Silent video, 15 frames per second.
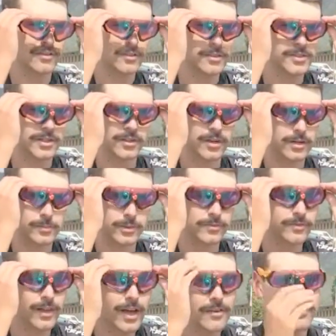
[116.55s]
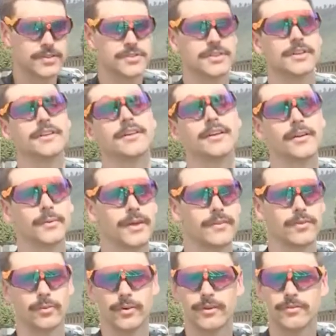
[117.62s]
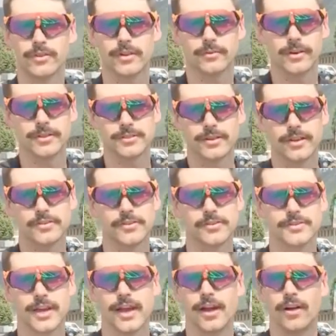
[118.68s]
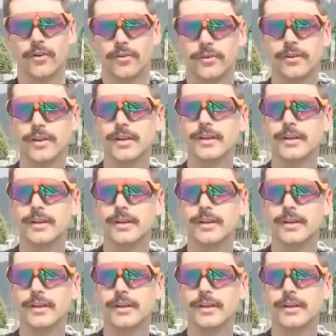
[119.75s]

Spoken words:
There's incredible fly fishing here. We have a river that runs right through town.